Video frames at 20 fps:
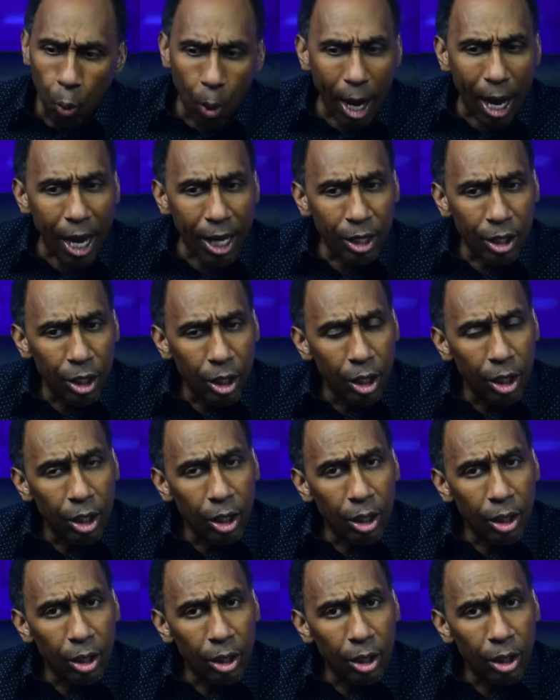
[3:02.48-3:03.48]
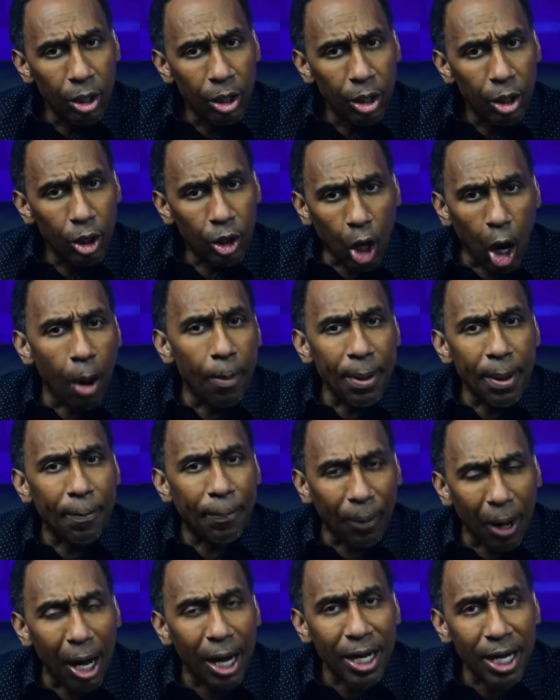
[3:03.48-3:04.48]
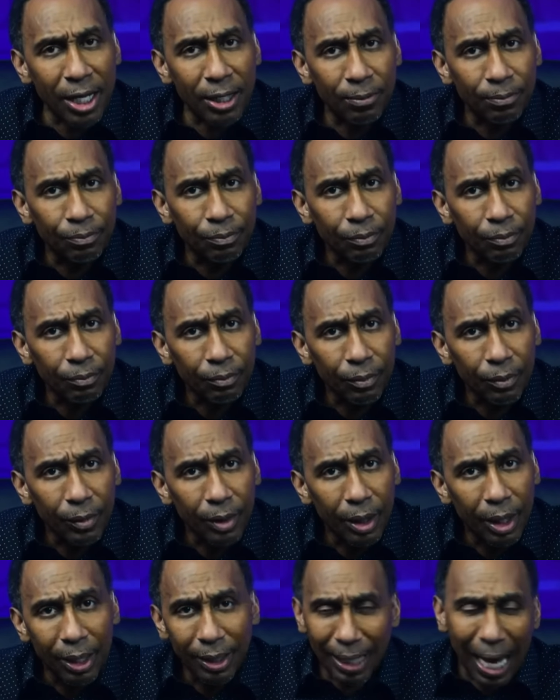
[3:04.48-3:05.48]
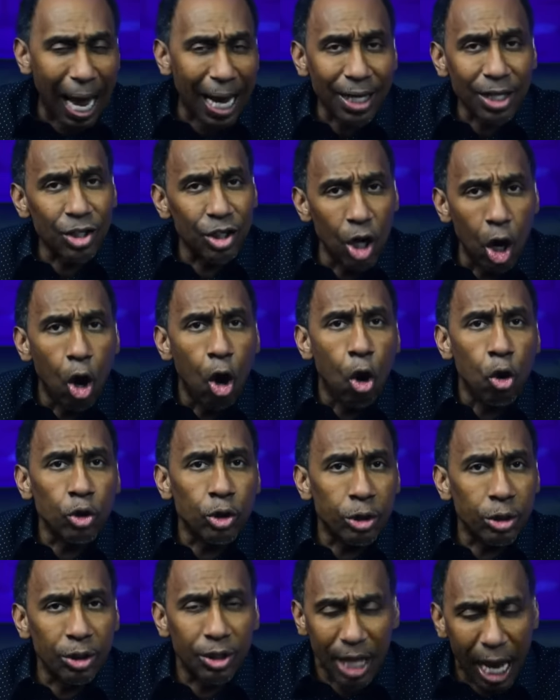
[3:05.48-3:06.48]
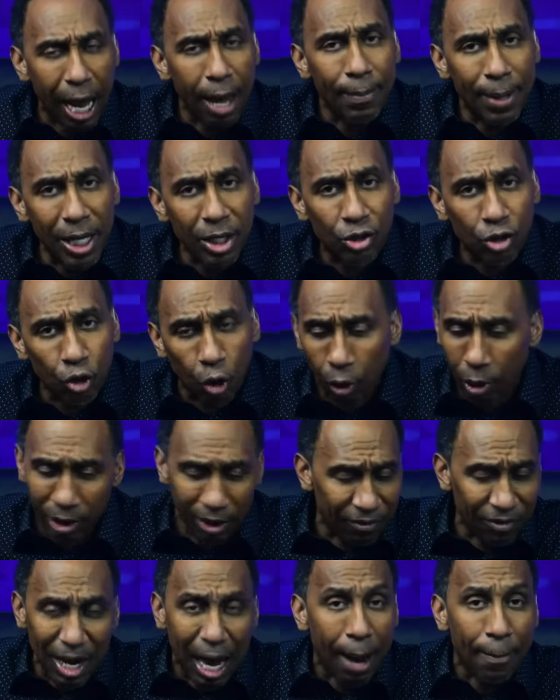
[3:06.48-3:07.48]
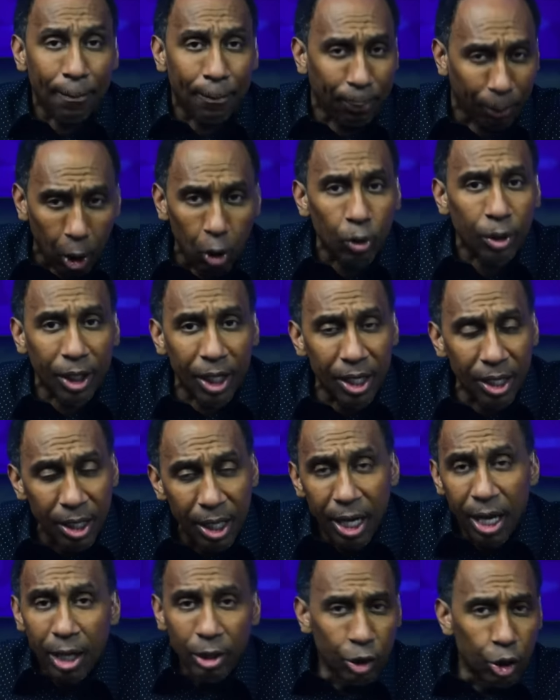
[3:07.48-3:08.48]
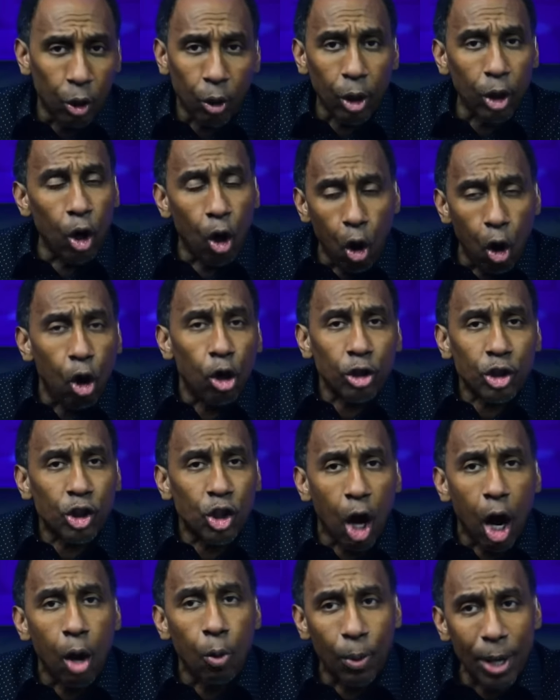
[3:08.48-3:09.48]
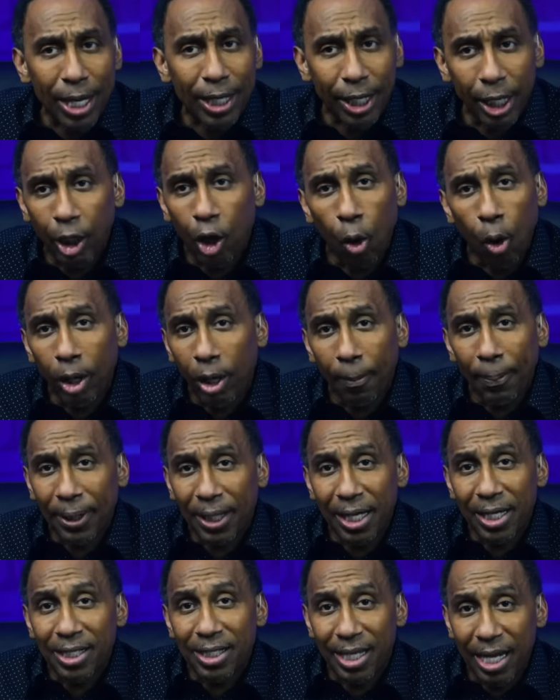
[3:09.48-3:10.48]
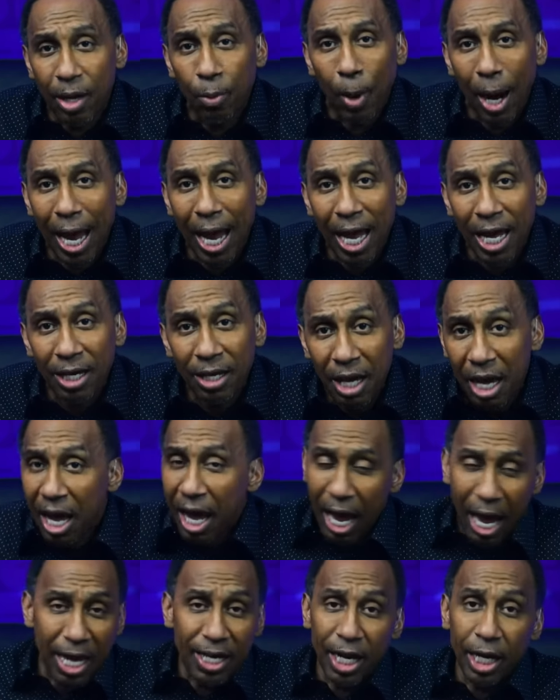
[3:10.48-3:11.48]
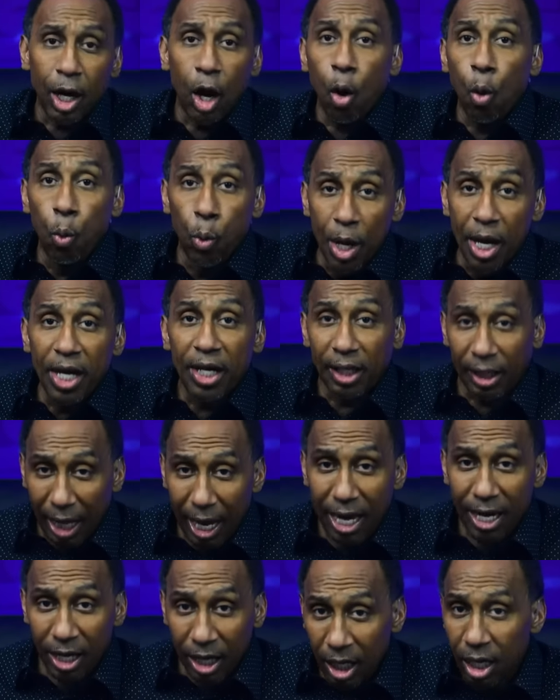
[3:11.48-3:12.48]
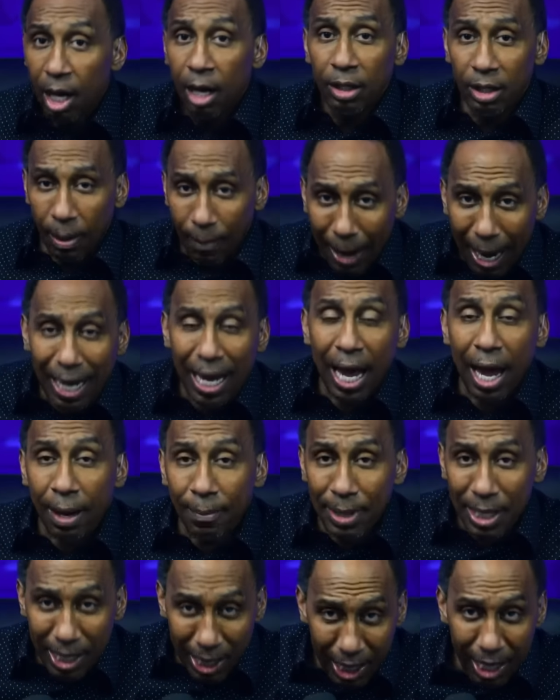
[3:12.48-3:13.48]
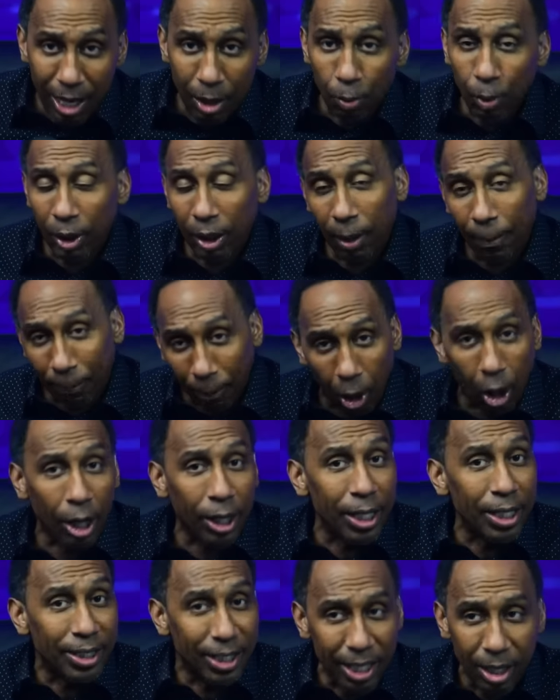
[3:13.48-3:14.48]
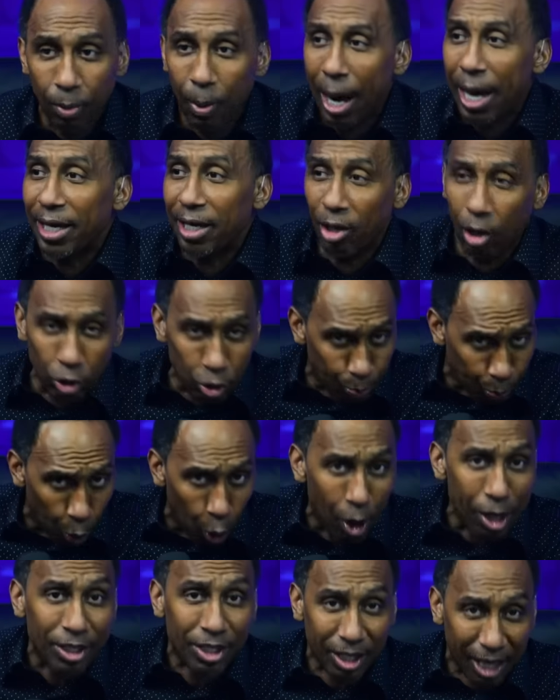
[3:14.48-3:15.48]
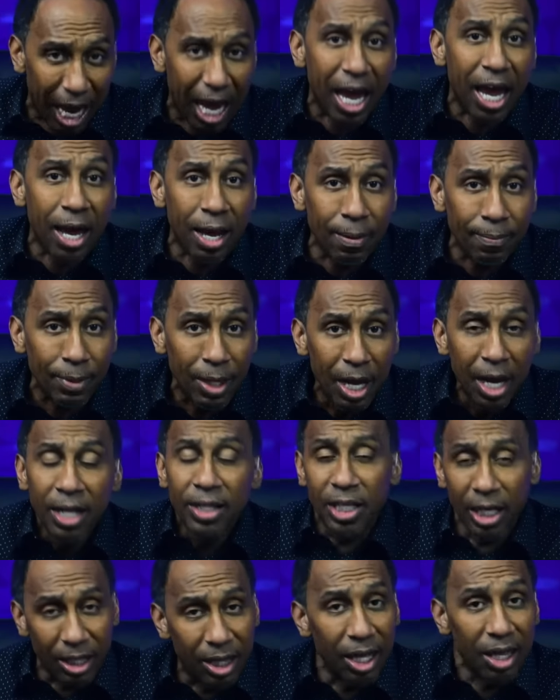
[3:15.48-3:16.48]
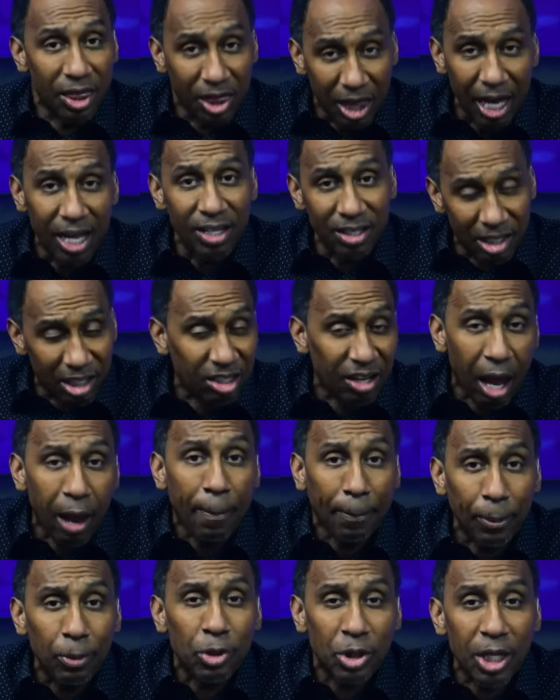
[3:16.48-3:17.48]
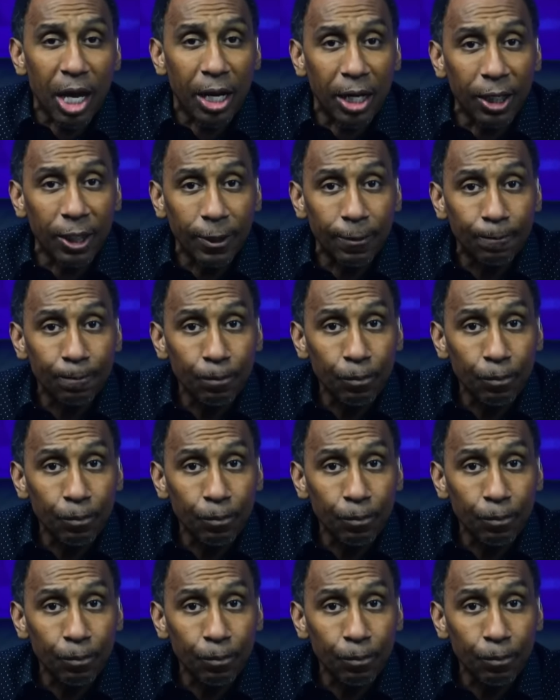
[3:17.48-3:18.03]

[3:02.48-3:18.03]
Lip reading: when Kobe Bryant got his nose damaged, or if not broken, during All-Star Weekend going up against D-Wade. And then a week later, the Miami Heat with LeBron and D-Wade and those boys came to the then Staples Center.